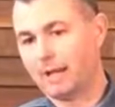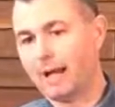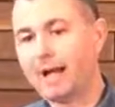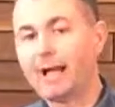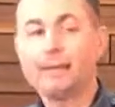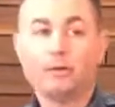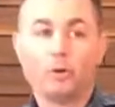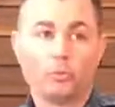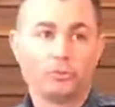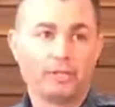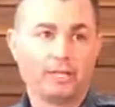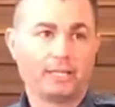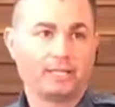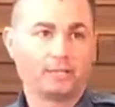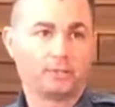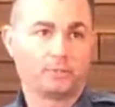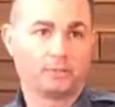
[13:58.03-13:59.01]
don't think
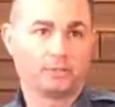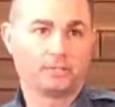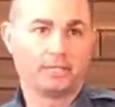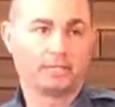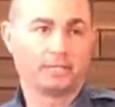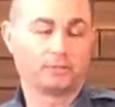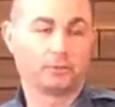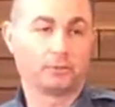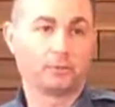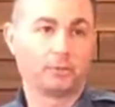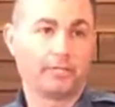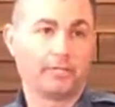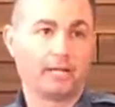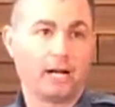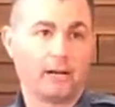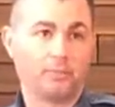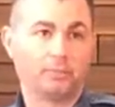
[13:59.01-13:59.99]
it's particularly
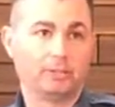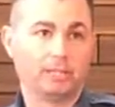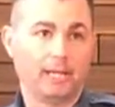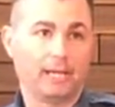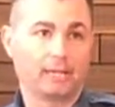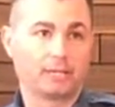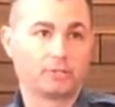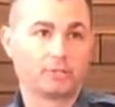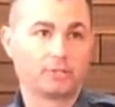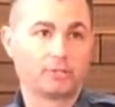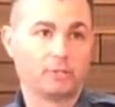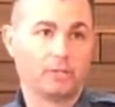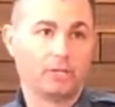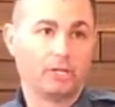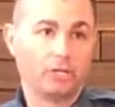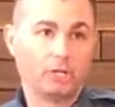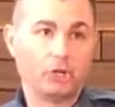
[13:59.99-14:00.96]
complex.
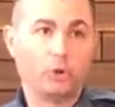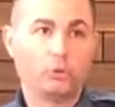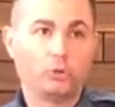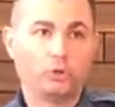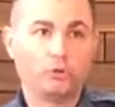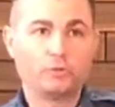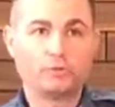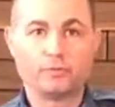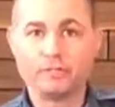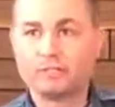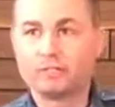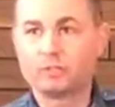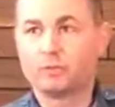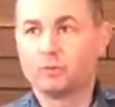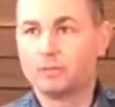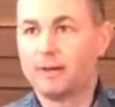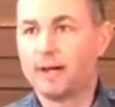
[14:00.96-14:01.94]
Don't use
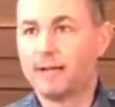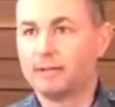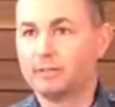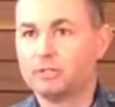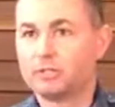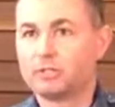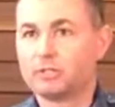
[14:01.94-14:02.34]
physical violence to